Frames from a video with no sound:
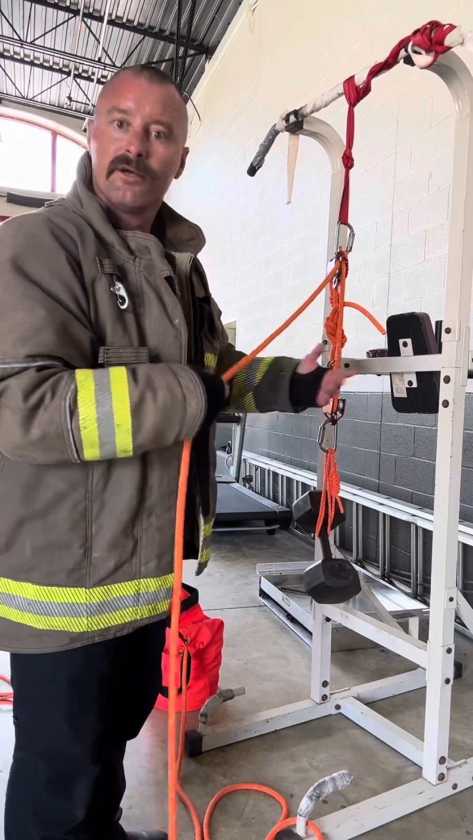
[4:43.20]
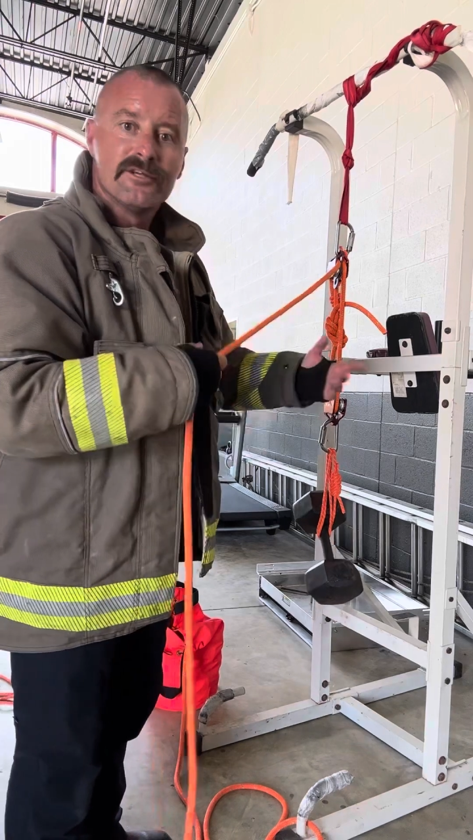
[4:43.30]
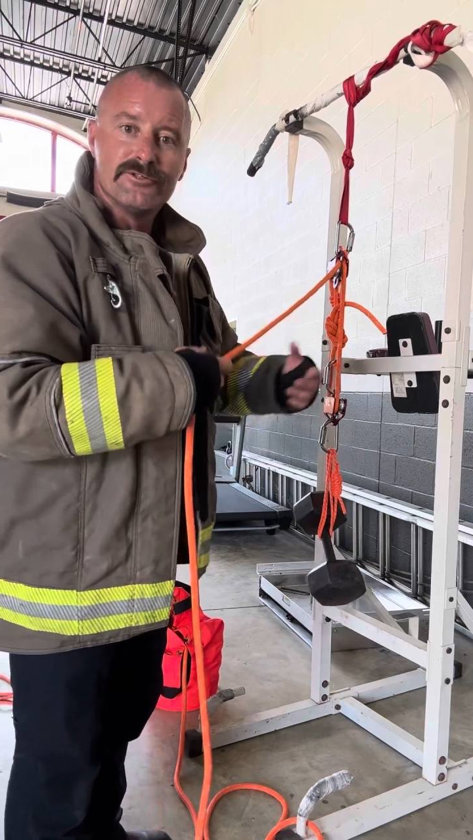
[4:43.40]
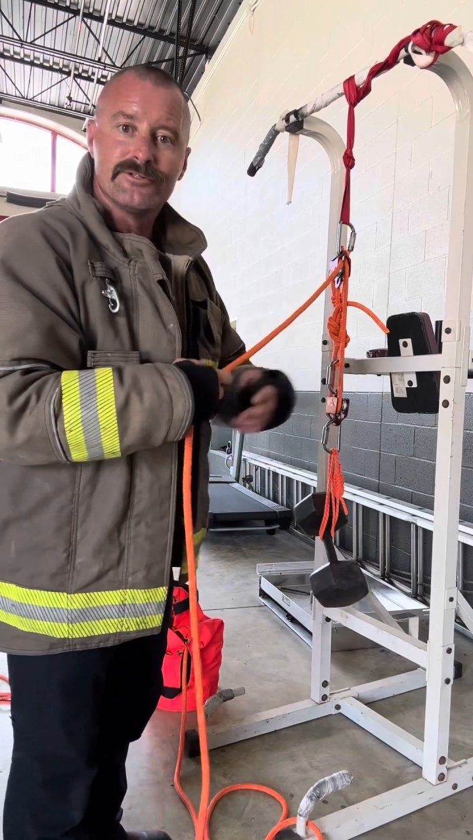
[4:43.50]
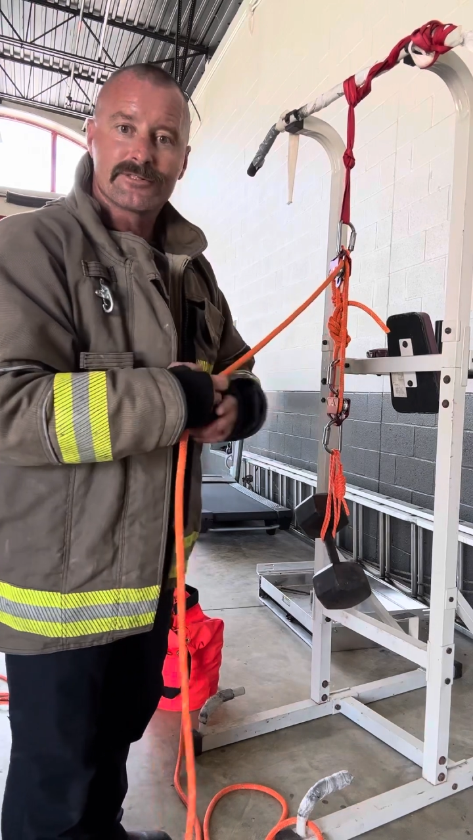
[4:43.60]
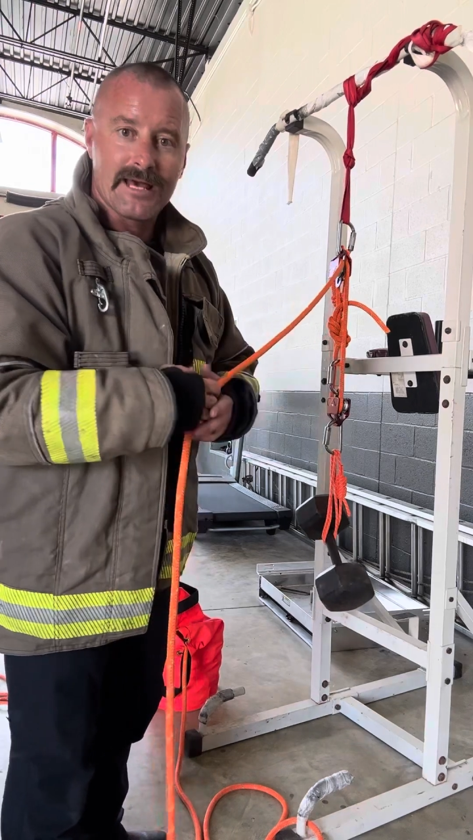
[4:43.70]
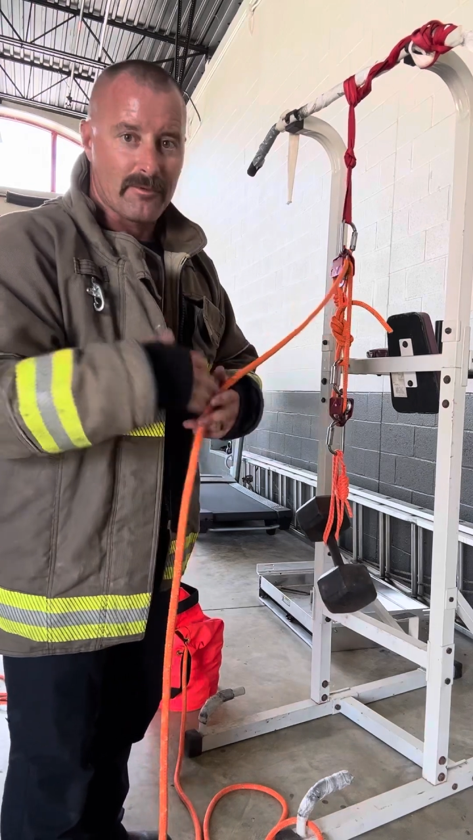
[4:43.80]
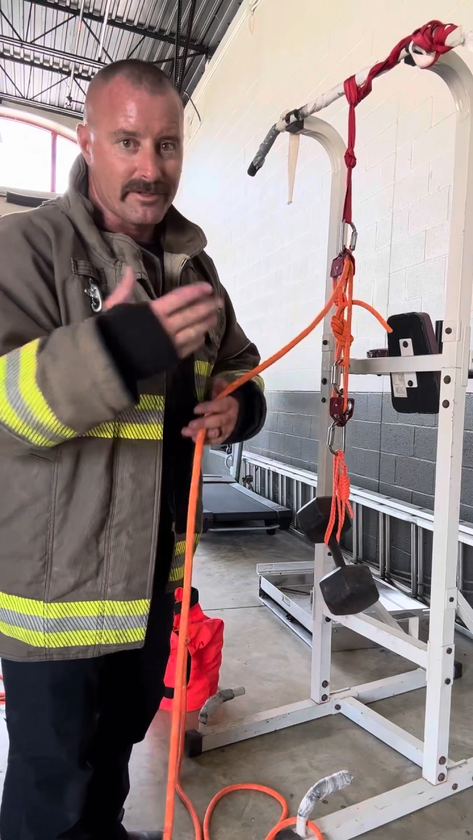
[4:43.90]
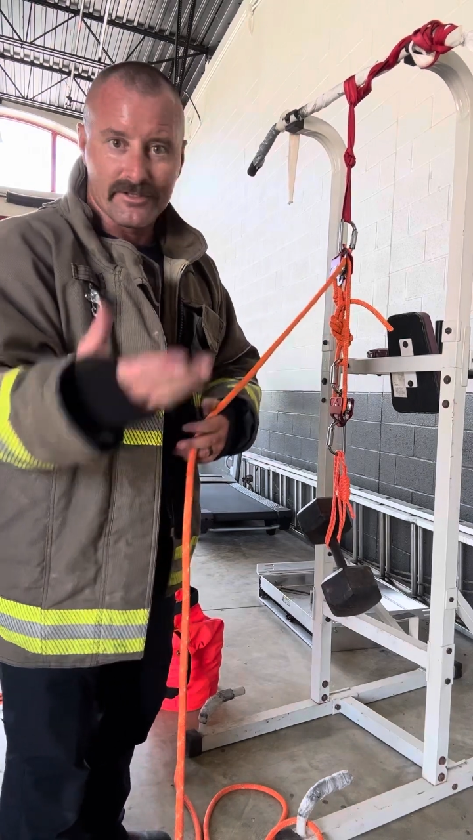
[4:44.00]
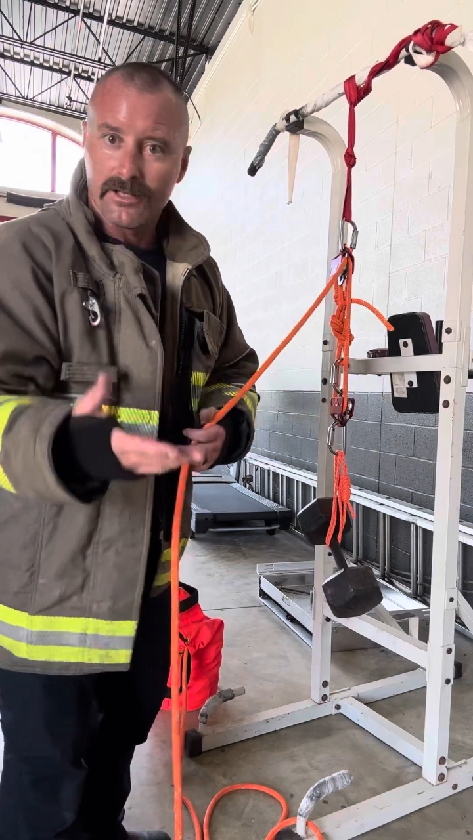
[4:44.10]
You just gotta,
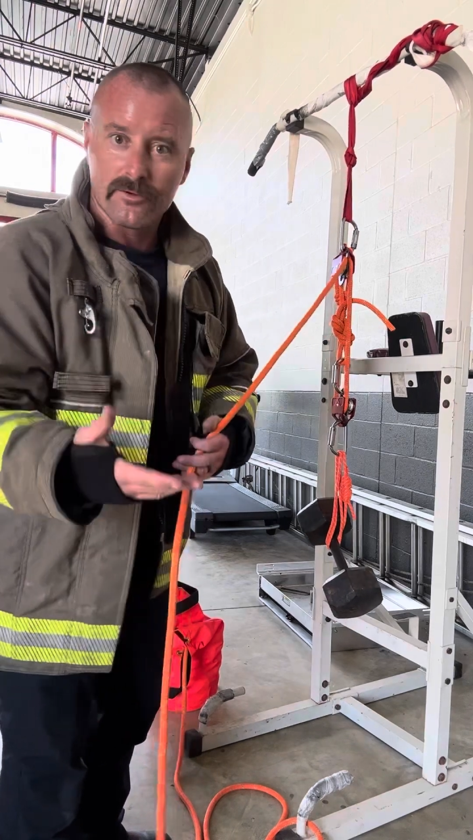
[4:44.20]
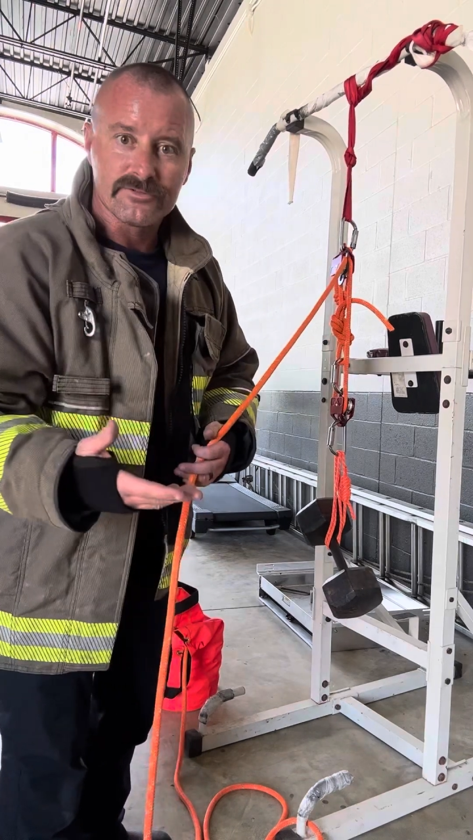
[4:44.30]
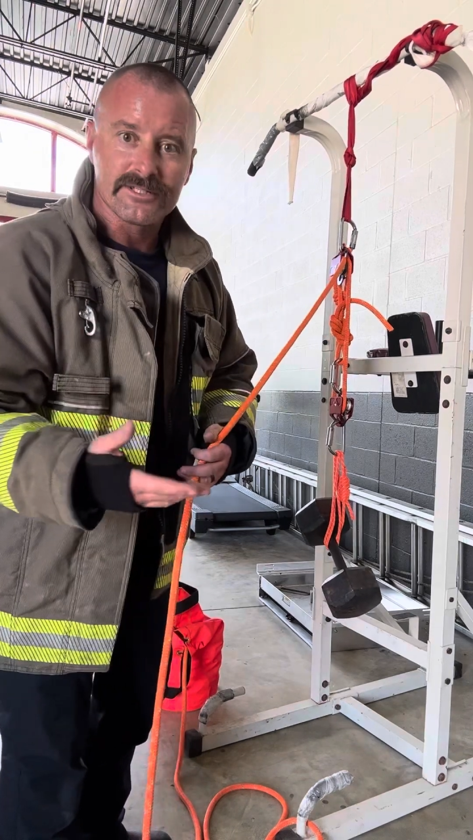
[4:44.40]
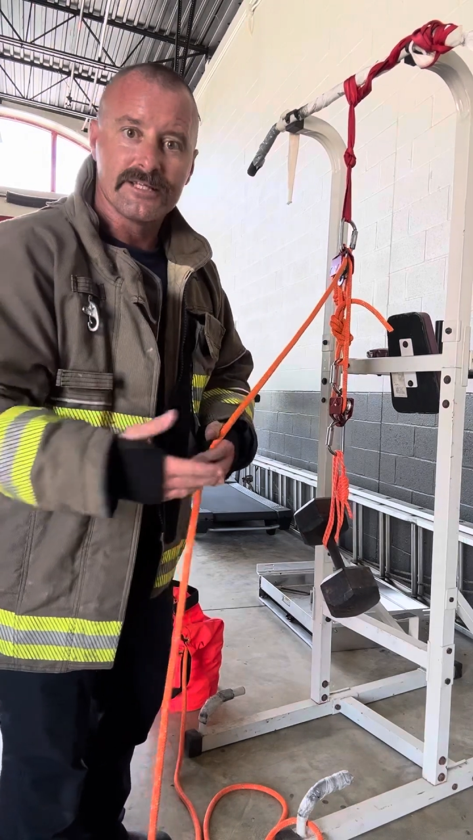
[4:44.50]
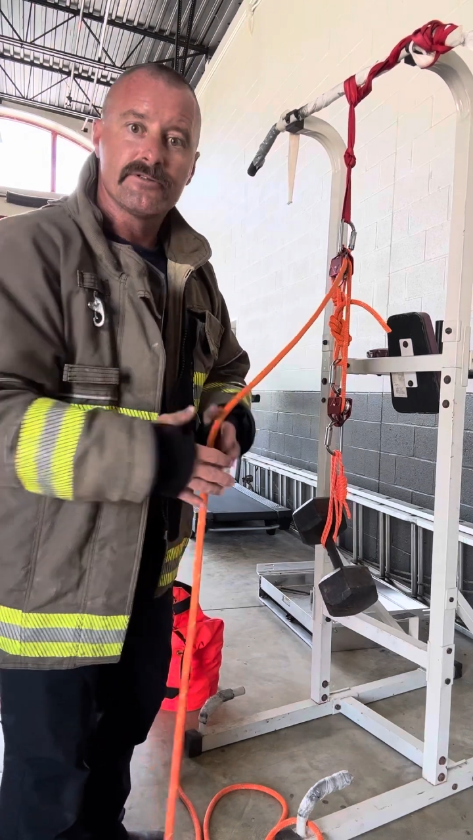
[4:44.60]
when you get on scene,